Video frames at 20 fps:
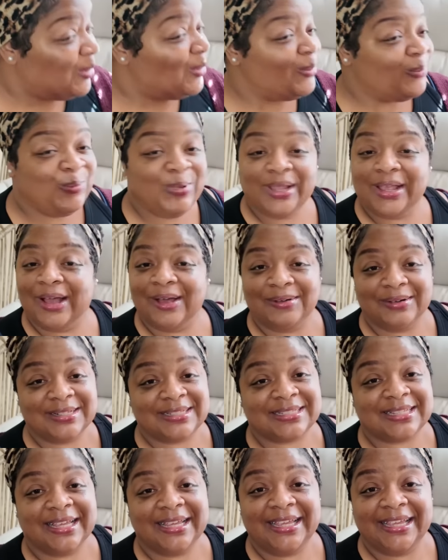we're going to
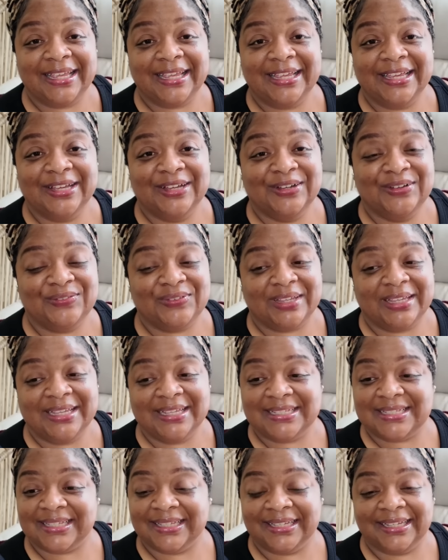see if
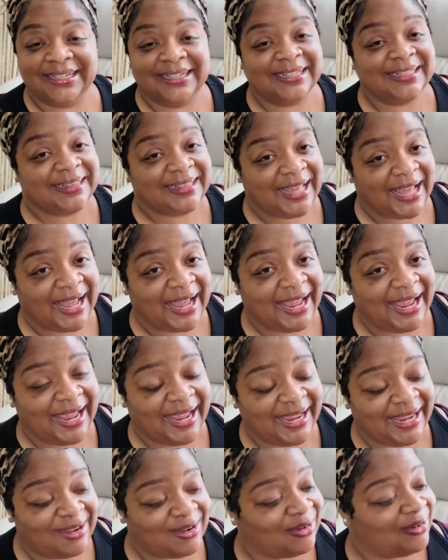it's a good
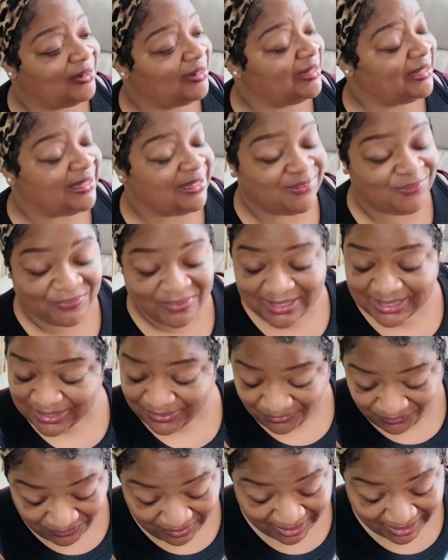thing or if it's
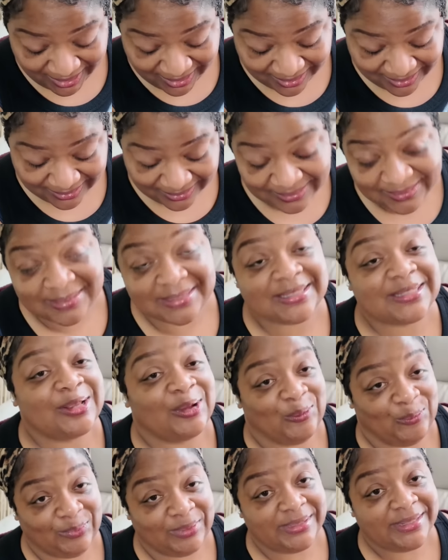a fail.
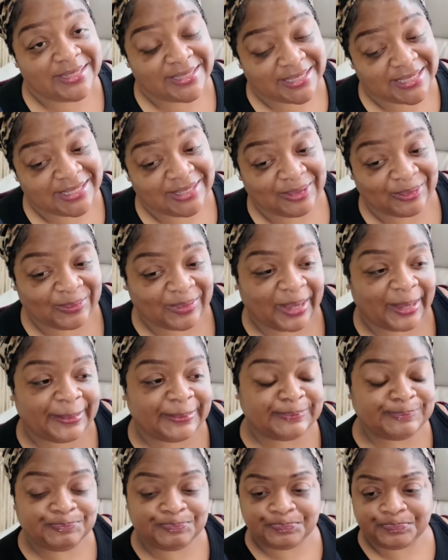So we'll see,
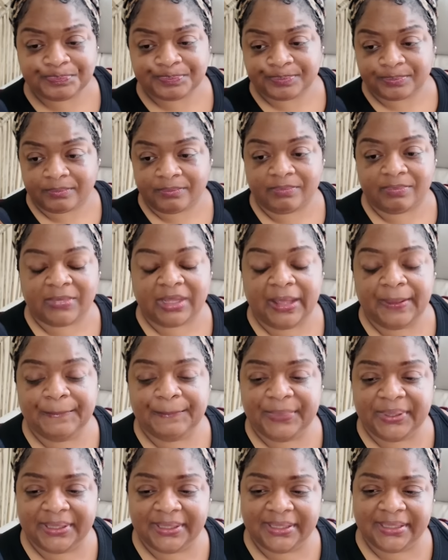okay?
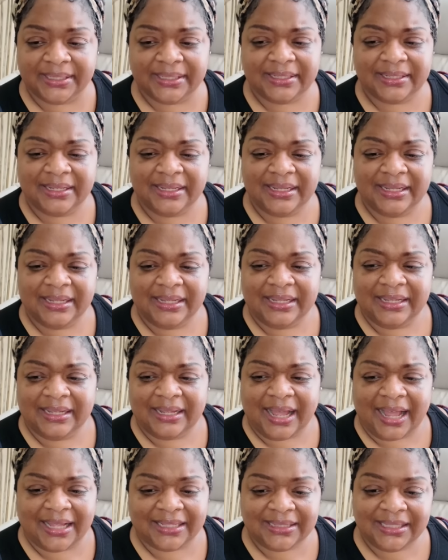But
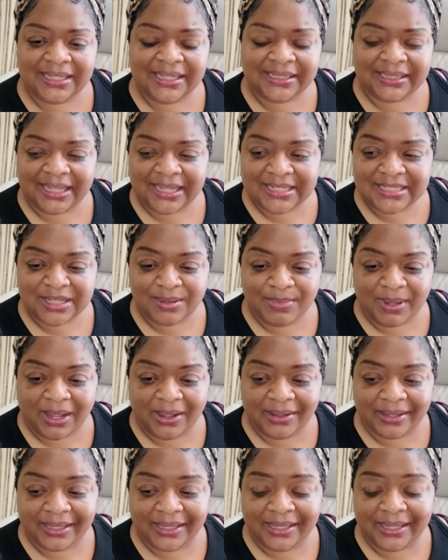I think that's
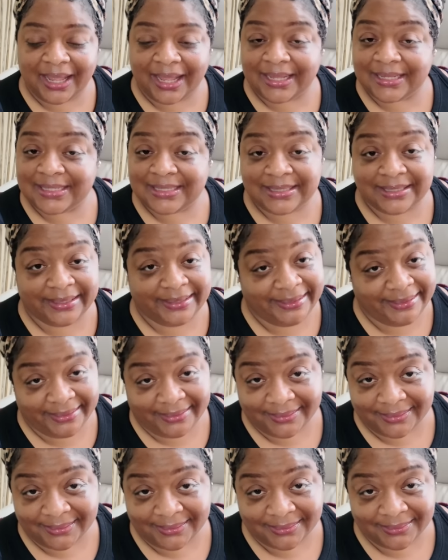about it. I
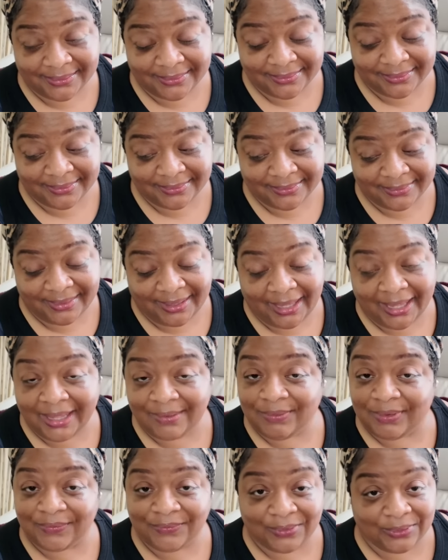still
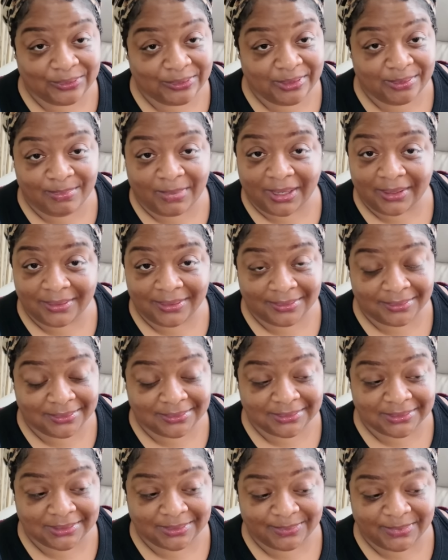haven't folded my
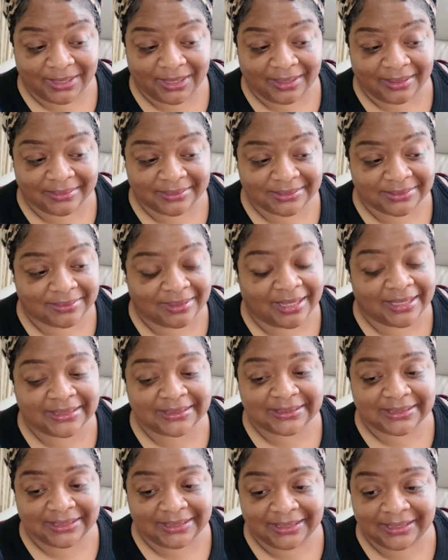clothes up, y'all. So I
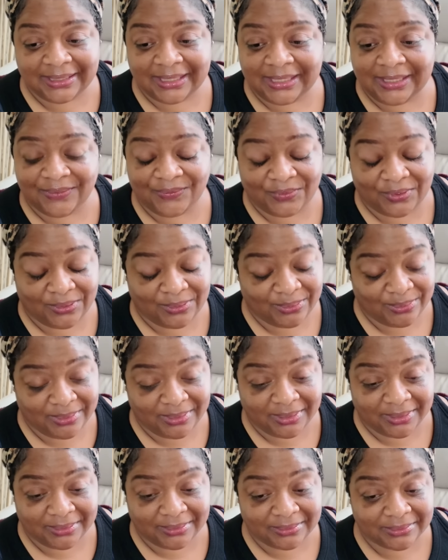still need to fold
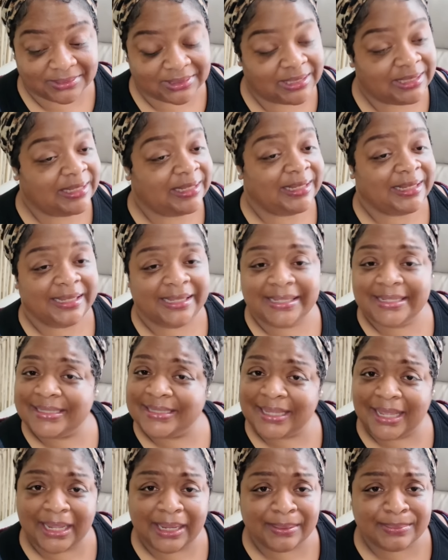clothes. It's
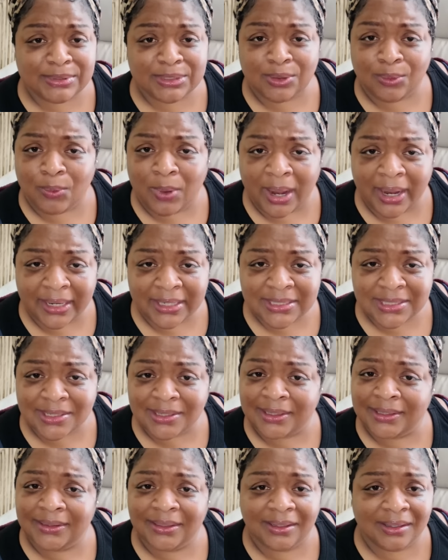time to wash
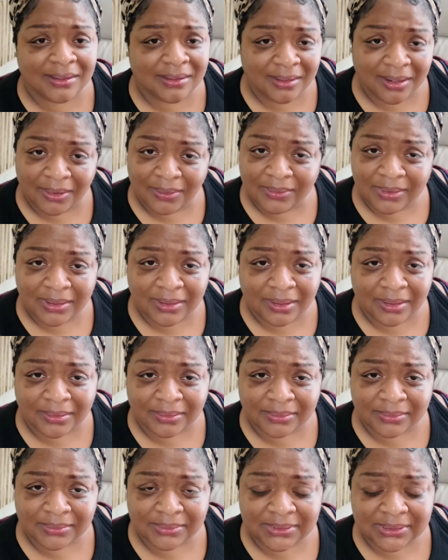another load of
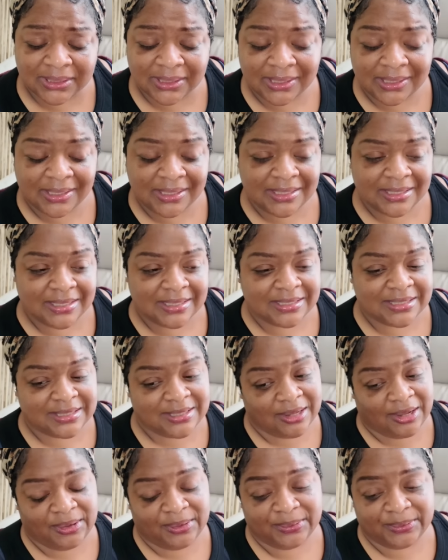clothes.
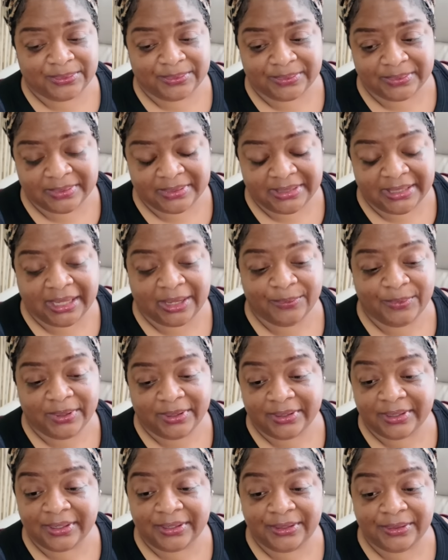So, yeah, we're
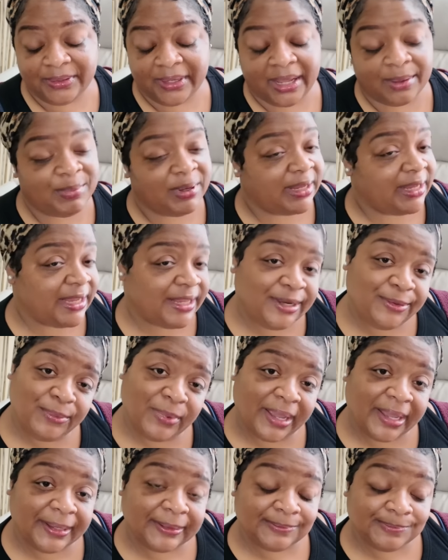going to do that. But
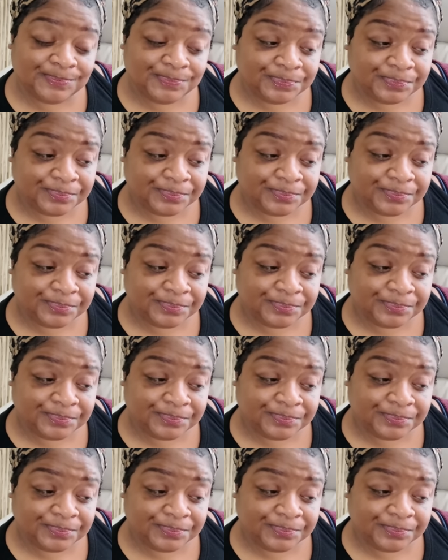anyway,